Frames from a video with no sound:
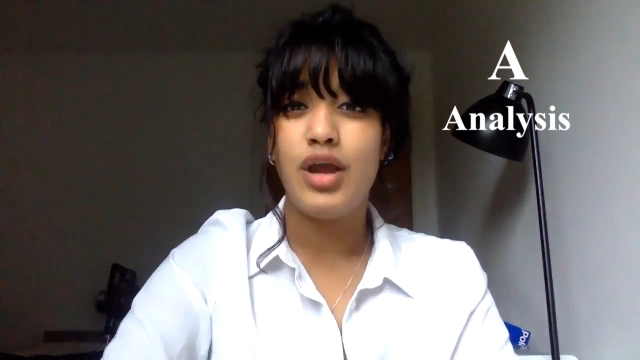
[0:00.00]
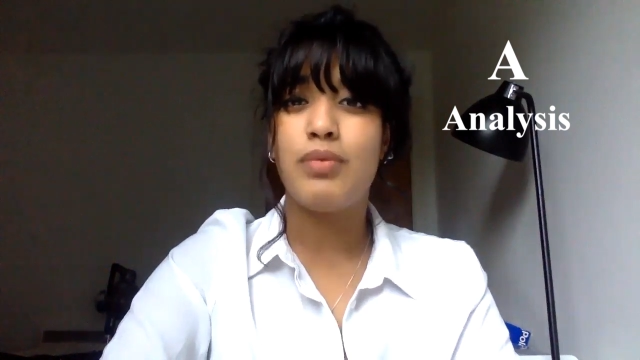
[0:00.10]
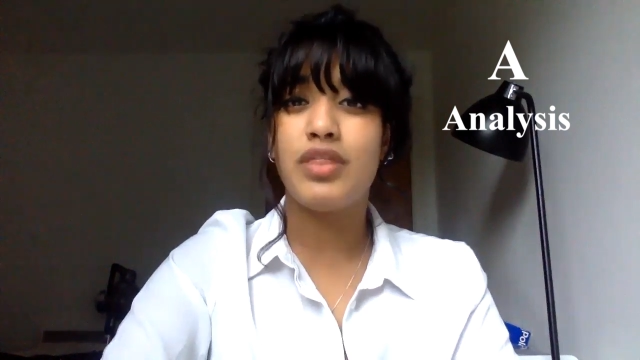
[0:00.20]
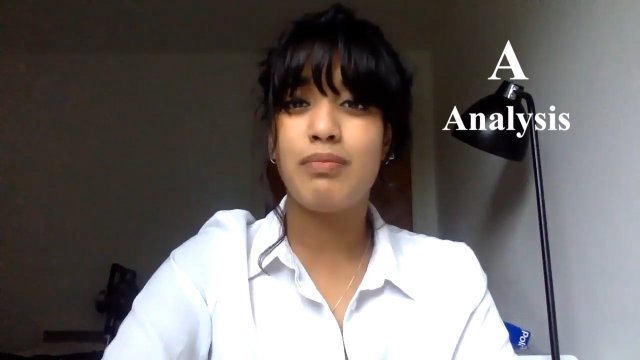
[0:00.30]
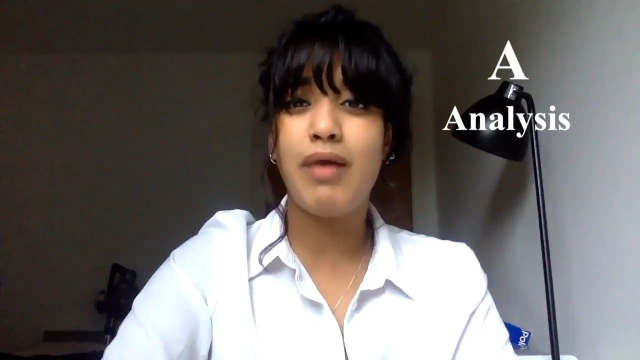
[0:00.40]

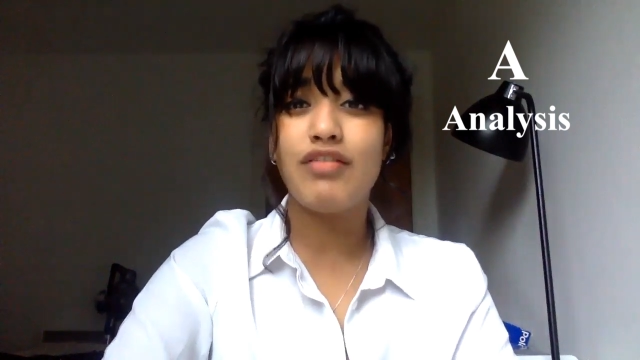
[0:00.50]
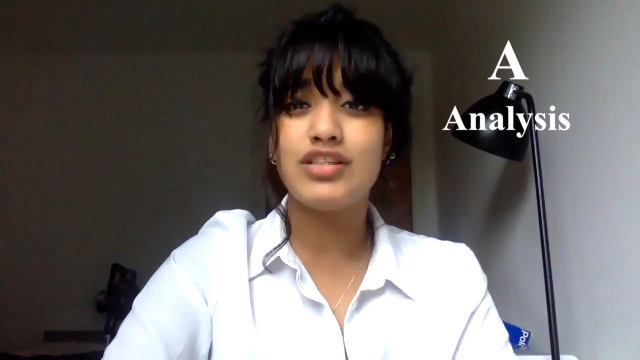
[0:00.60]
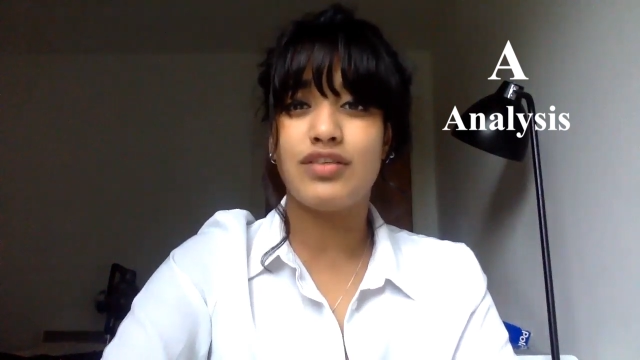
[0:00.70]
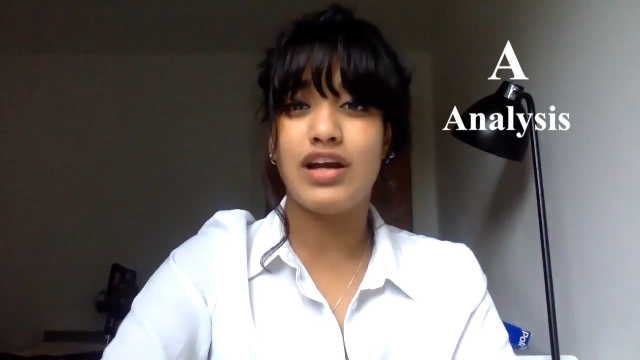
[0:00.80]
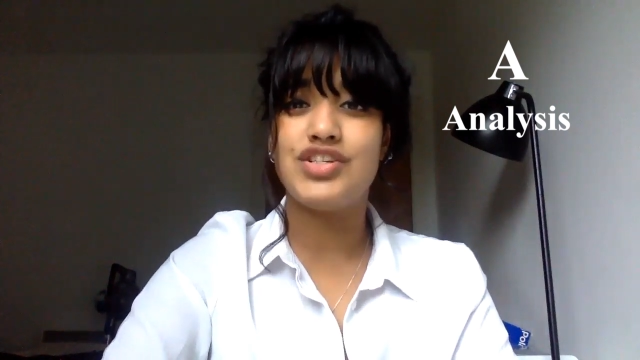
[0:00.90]
But the
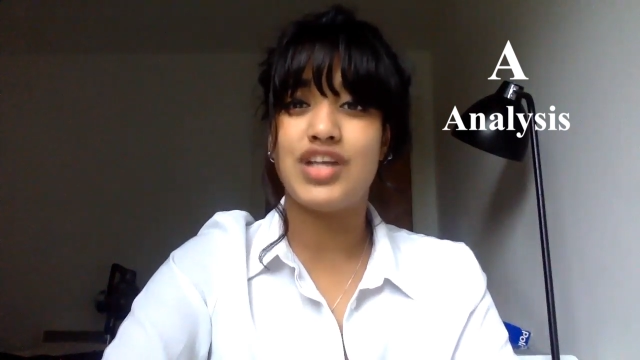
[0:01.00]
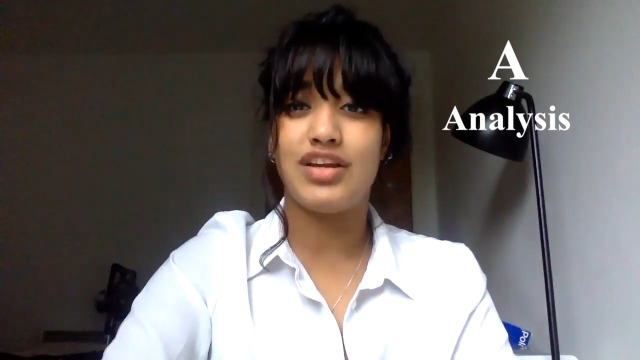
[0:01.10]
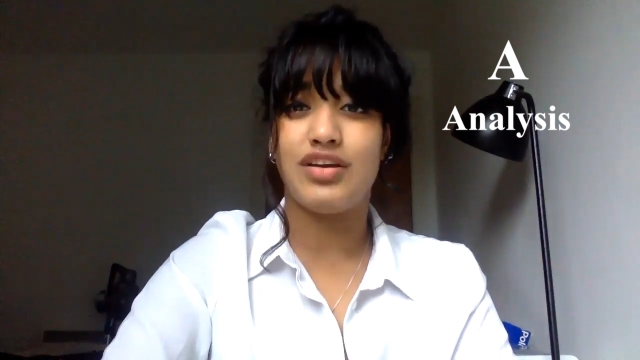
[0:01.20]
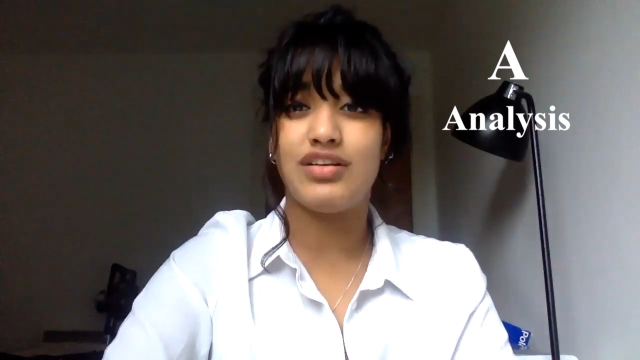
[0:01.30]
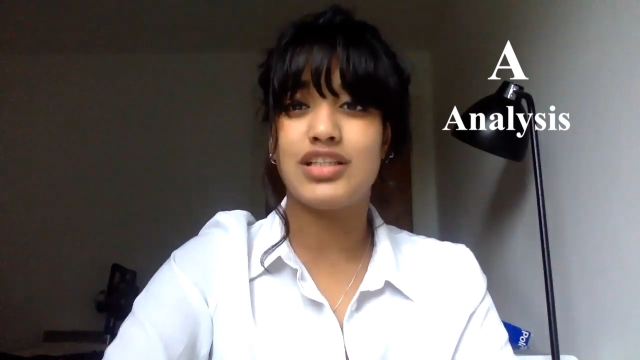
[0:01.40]
barrister I
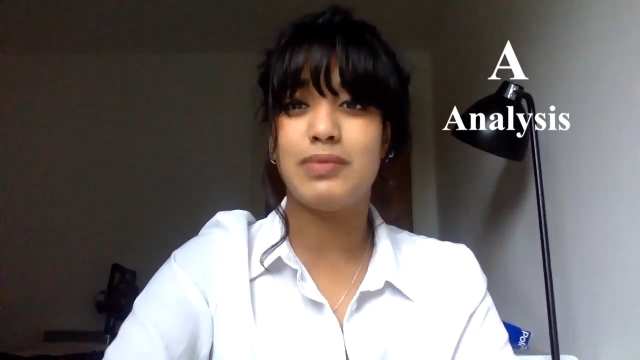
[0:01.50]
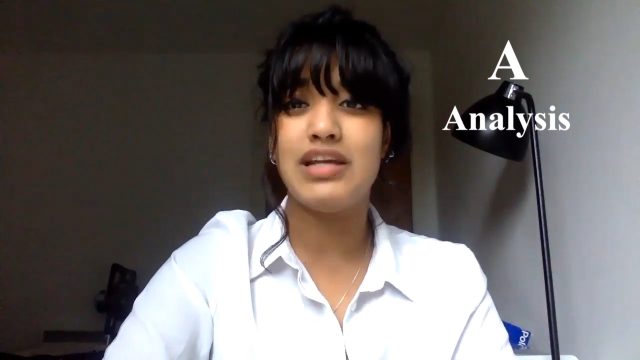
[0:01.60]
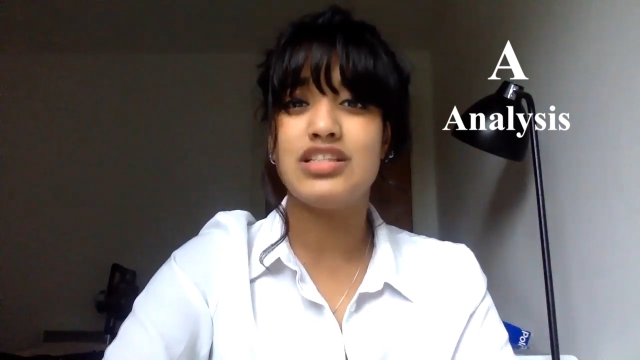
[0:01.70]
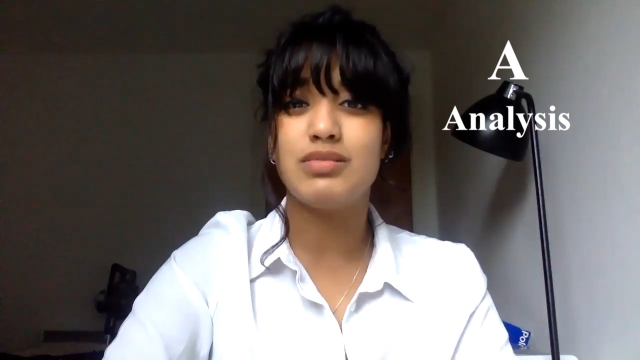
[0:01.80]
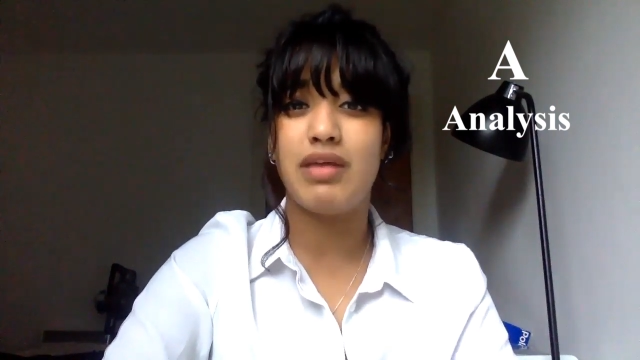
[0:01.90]
shadowed
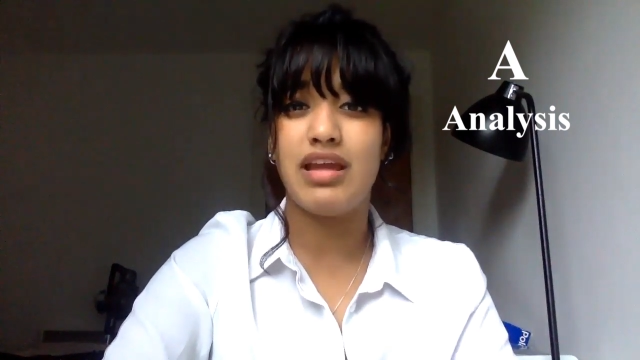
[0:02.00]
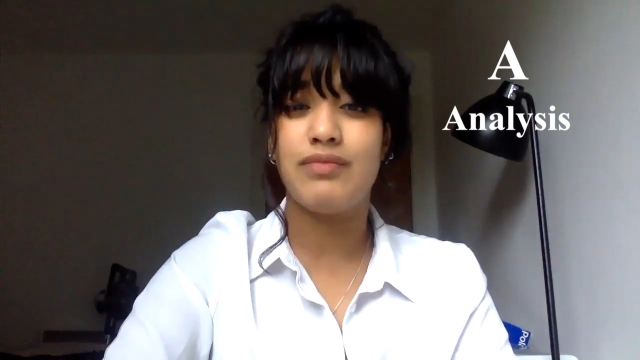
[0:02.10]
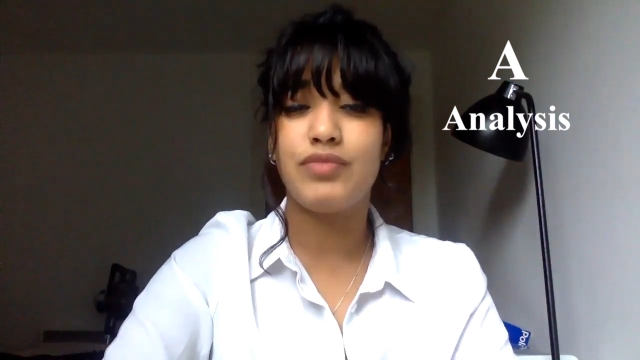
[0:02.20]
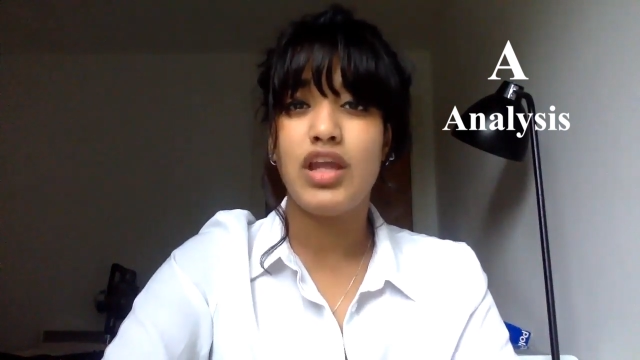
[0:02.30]
explained to me